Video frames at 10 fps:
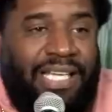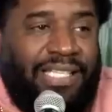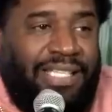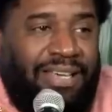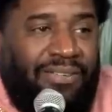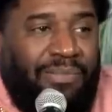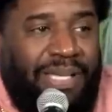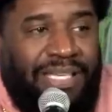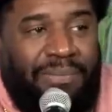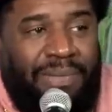saying like,
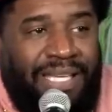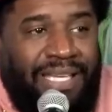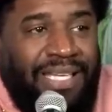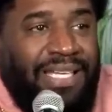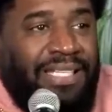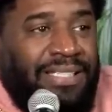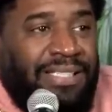yo, man, the man,